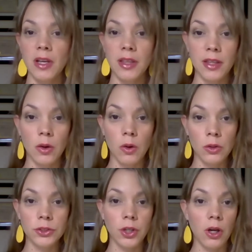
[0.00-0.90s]
the
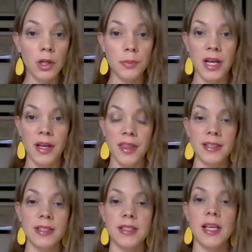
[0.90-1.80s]
old dogma that
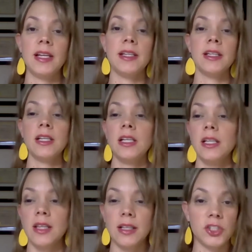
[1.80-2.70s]
said
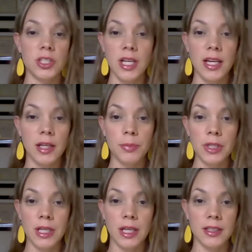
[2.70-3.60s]
that genetic
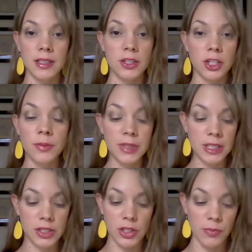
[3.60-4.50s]

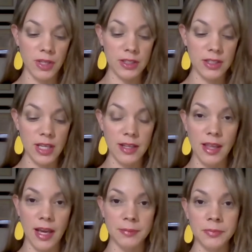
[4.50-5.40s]
determinism, that said
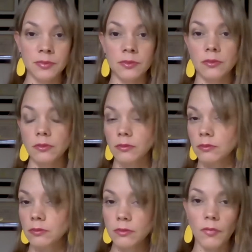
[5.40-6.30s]
that
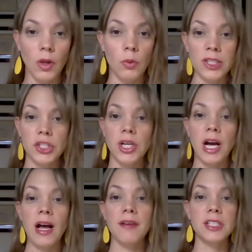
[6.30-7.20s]
once you
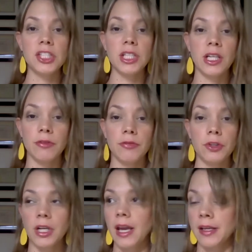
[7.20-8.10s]
have a gene
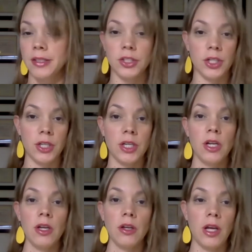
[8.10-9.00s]
for cancer,
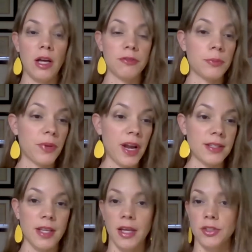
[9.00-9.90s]
for
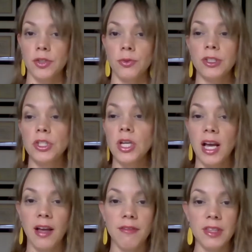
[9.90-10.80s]
breast cancer, once you
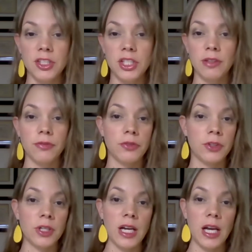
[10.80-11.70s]
have the gene
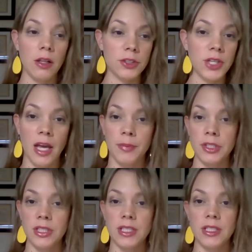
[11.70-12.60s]
for Alzheimer's
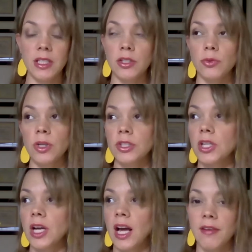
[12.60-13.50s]
disease, once
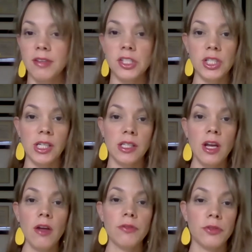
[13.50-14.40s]
you have a gene
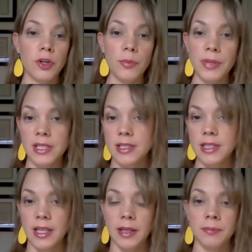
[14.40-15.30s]
for
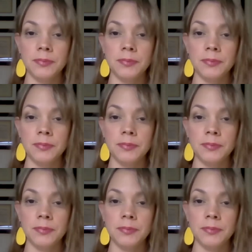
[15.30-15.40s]
obesity,